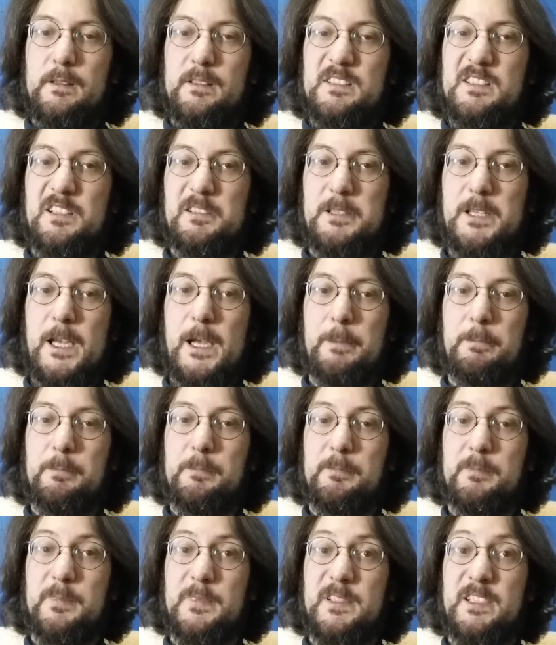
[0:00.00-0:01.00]
So yeah,
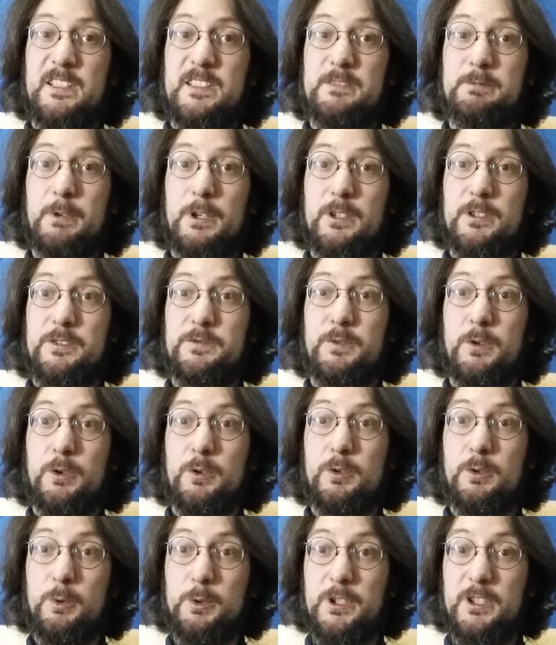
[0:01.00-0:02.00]
this works
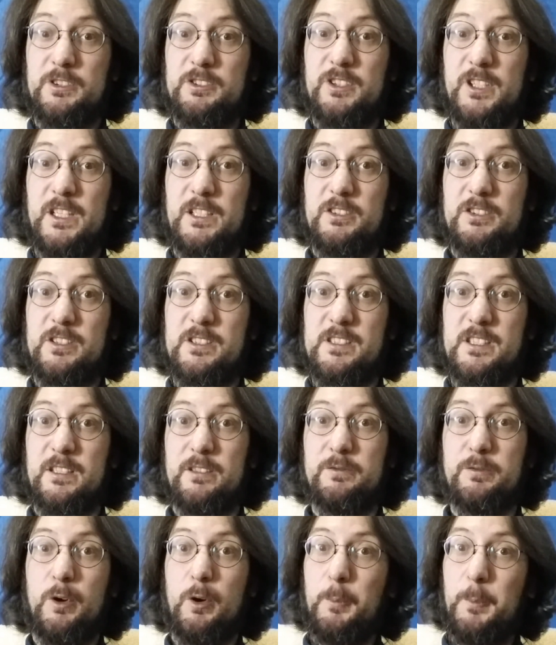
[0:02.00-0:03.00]
for good changes
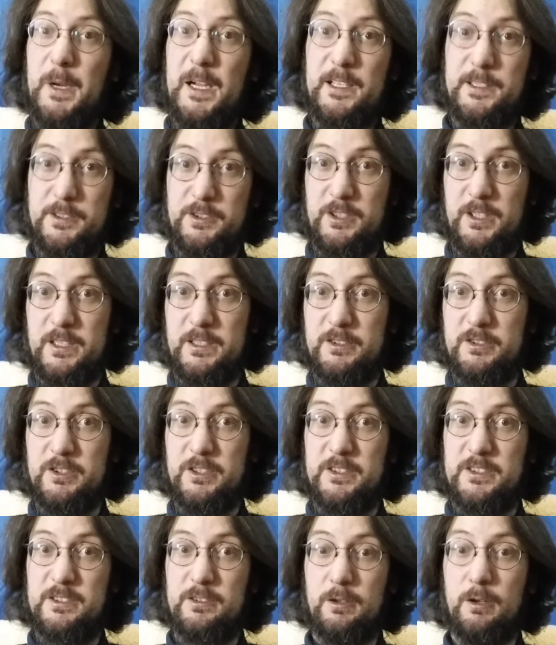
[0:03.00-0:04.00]
and for bad
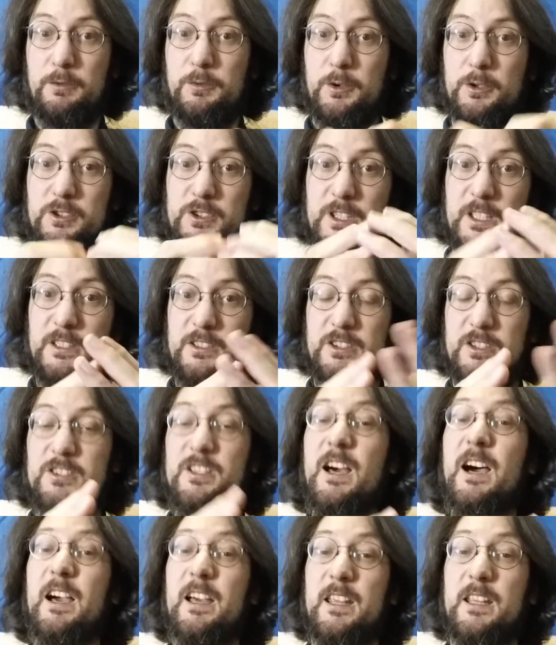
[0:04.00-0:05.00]
changes, or for changes
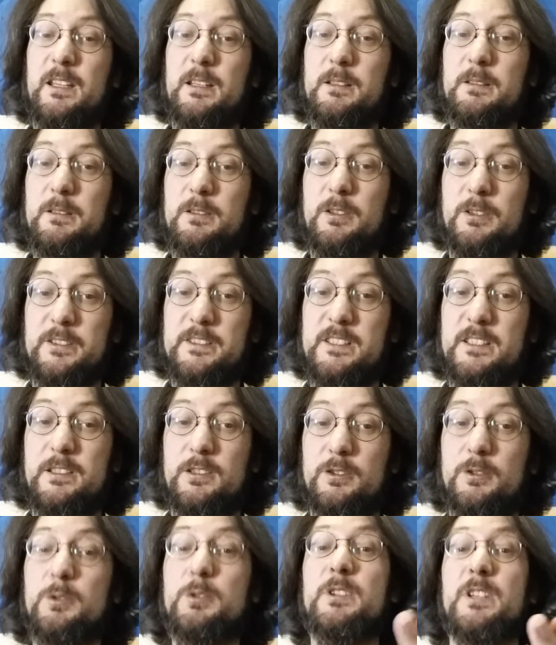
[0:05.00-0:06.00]
I
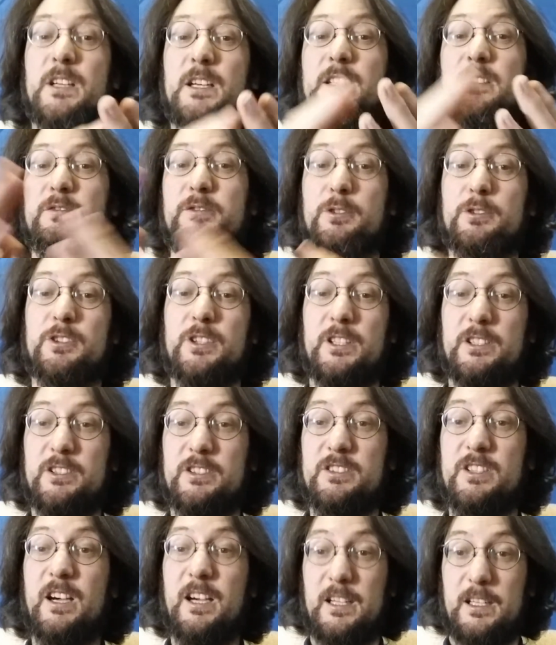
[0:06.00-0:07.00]
consider good and for
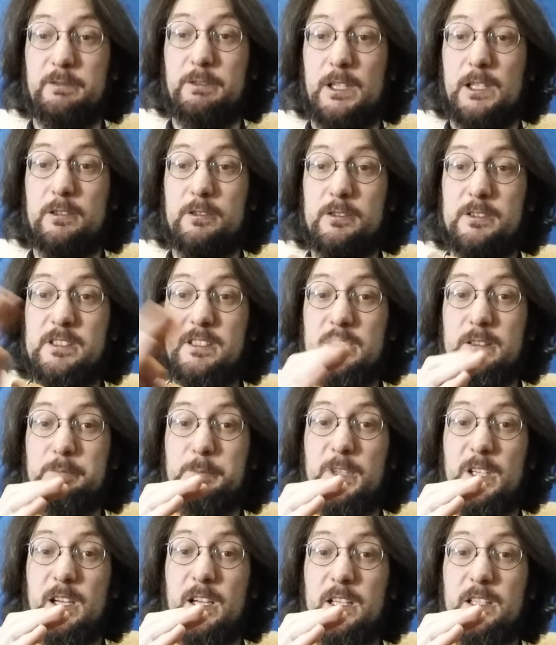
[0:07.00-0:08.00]
changes I
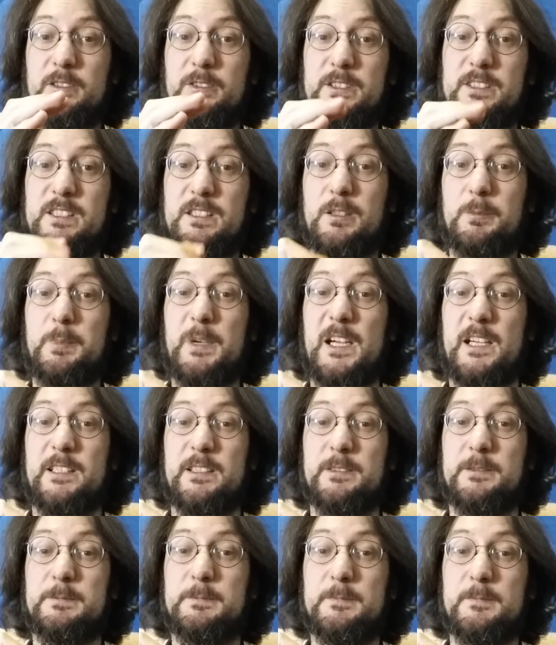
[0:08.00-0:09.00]
consider
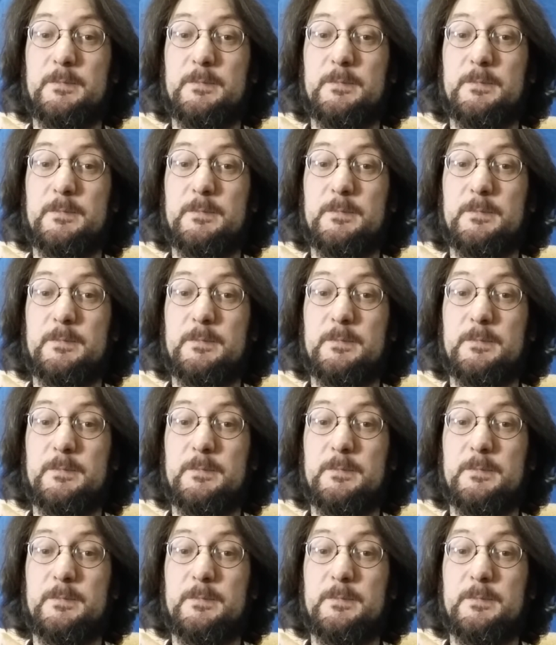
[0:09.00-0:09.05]
bad.